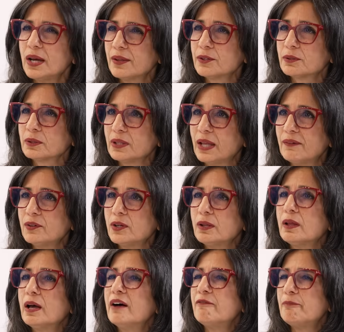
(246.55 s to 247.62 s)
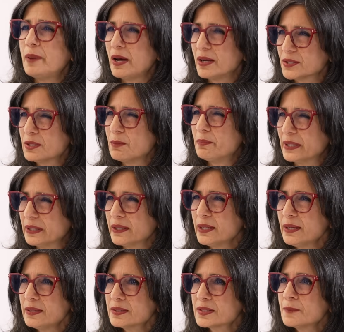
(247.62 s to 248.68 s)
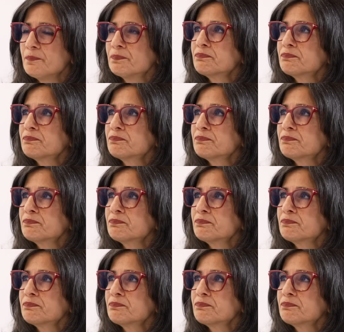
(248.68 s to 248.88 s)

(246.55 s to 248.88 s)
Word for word: other level of possibilities